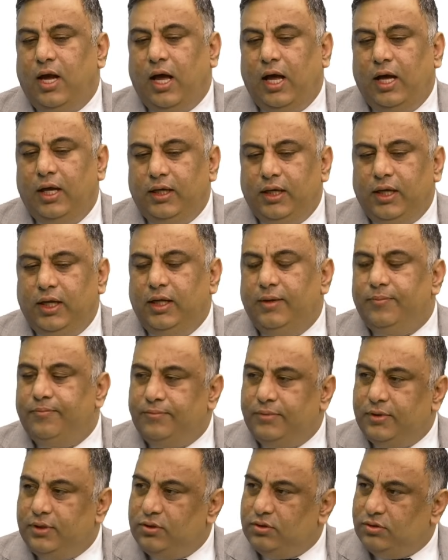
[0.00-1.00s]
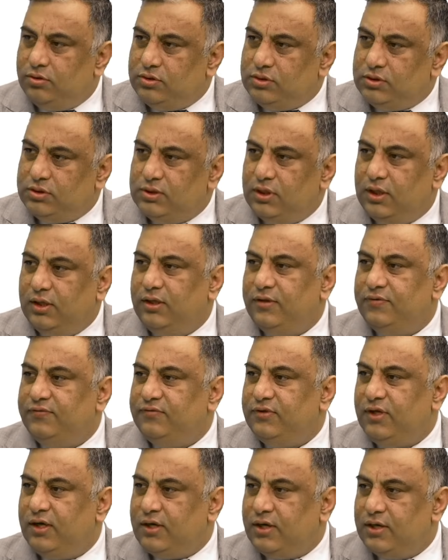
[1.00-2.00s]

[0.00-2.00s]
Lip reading: are able to serve the